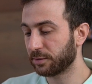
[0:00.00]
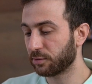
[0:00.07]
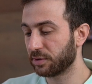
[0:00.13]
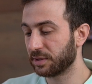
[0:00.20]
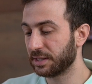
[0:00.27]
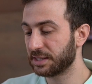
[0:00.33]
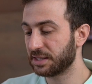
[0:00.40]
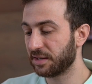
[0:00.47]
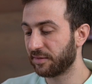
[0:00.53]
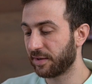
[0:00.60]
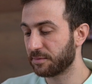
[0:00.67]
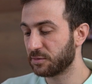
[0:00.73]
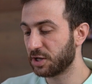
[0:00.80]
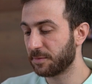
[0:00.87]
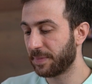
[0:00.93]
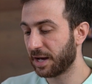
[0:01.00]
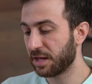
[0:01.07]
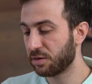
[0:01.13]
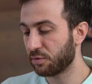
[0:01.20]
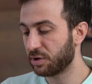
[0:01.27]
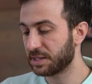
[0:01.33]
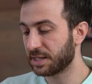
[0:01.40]
on ECFMG
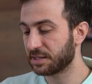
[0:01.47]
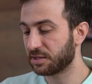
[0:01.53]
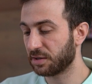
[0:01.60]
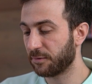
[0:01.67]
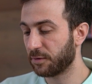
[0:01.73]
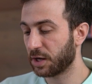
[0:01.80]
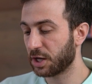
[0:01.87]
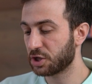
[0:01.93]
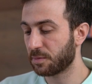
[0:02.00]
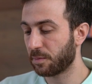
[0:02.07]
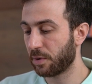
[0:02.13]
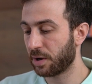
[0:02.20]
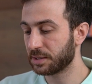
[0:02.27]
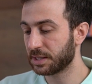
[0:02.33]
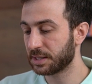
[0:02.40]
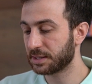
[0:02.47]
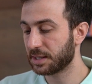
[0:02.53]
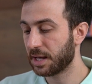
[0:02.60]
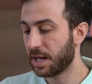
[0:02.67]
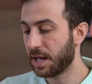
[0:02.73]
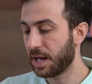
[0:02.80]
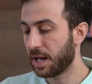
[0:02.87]
pathways and certification
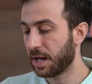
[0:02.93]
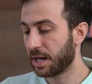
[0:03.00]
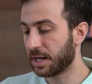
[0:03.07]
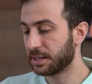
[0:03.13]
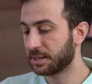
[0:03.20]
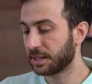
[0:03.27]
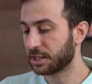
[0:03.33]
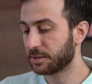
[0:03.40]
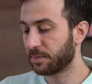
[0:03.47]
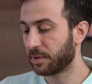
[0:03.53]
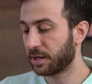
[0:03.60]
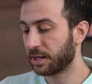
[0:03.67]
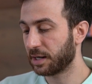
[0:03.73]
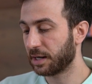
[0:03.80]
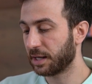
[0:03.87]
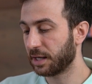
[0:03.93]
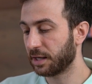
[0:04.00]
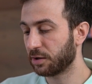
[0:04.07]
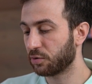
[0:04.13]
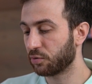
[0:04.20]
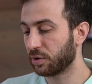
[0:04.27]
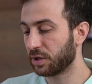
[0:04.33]
process, its expiry
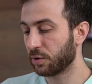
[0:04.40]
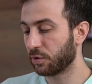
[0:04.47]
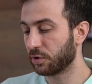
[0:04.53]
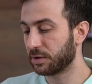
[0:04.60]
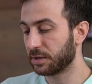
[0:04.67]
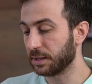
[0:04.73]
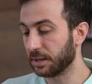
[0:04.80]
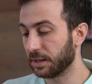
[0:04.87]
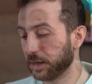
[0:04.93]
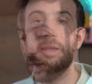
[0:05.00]
link to EOT.